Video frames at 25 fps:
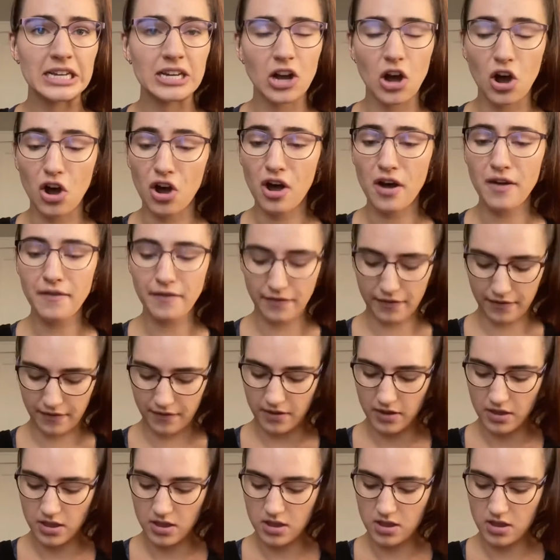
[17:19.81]
off
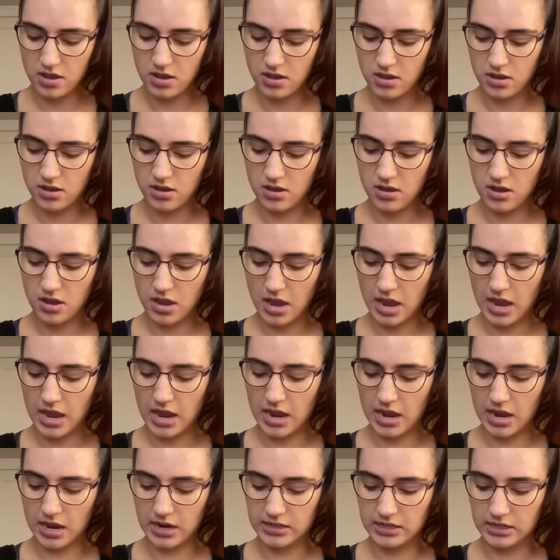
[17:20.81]

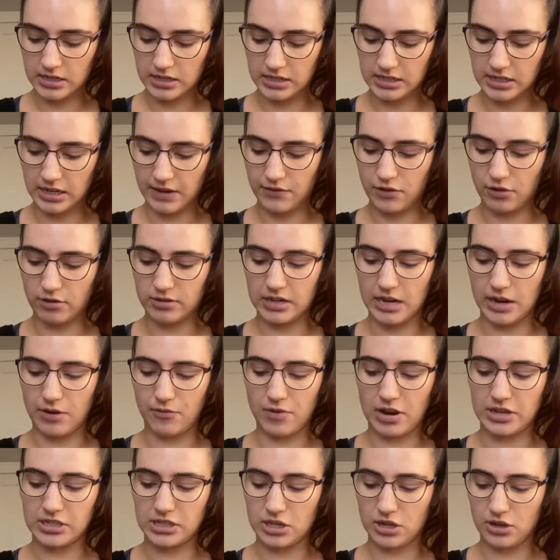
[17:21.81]
and see if there's any
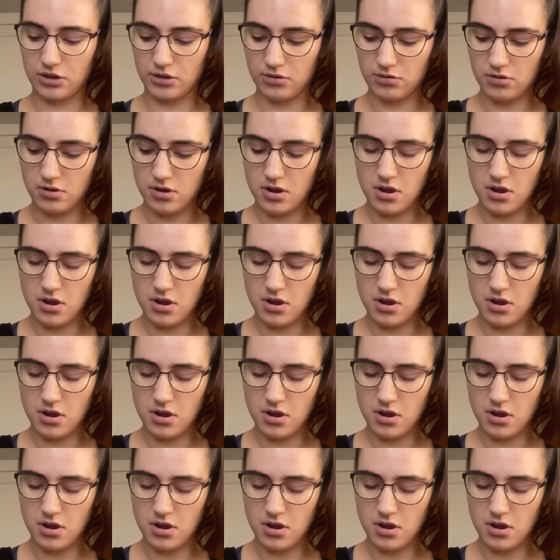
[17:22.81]
residue.